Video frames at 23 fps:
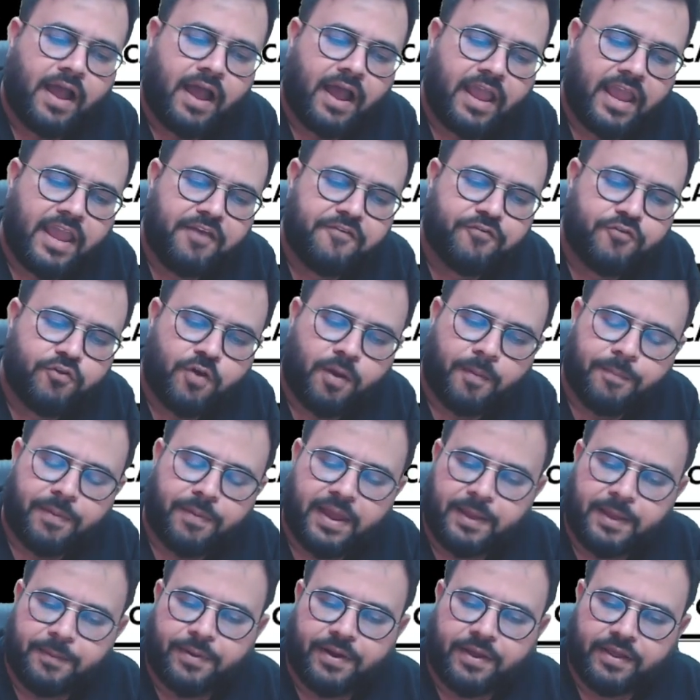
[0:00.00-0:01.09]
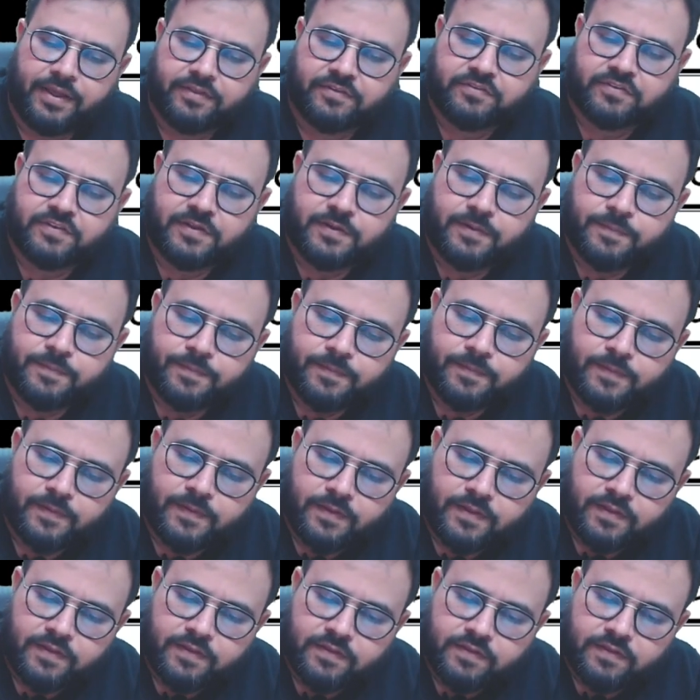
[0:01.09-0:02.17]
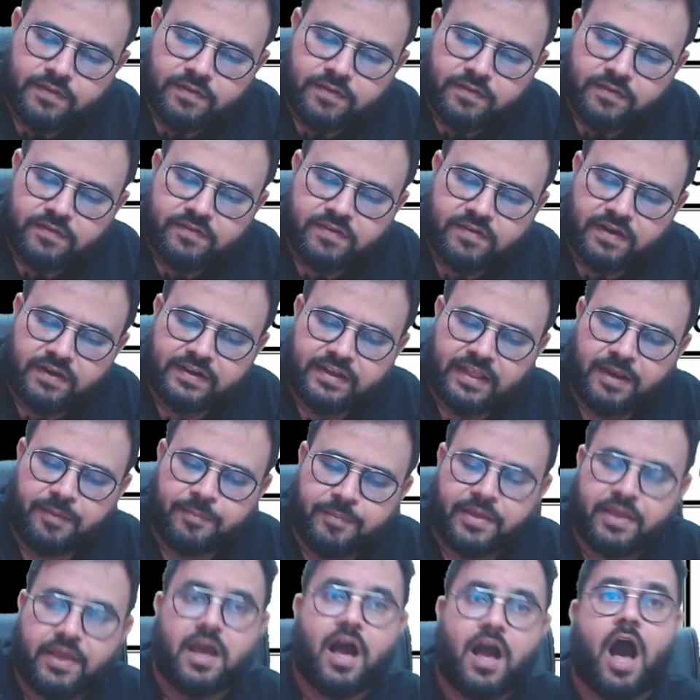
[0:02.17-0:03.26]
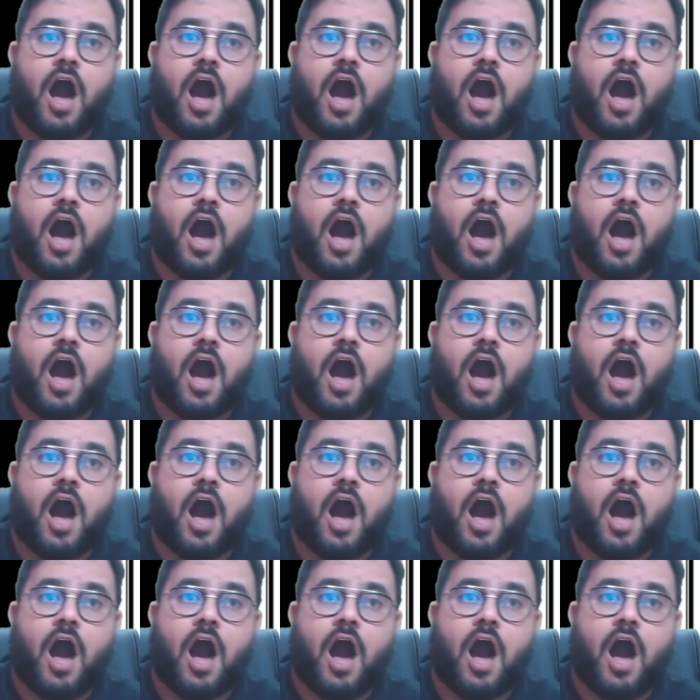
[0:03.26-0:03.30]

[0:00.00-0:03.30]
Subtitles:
If you apply brain, sir, tell me,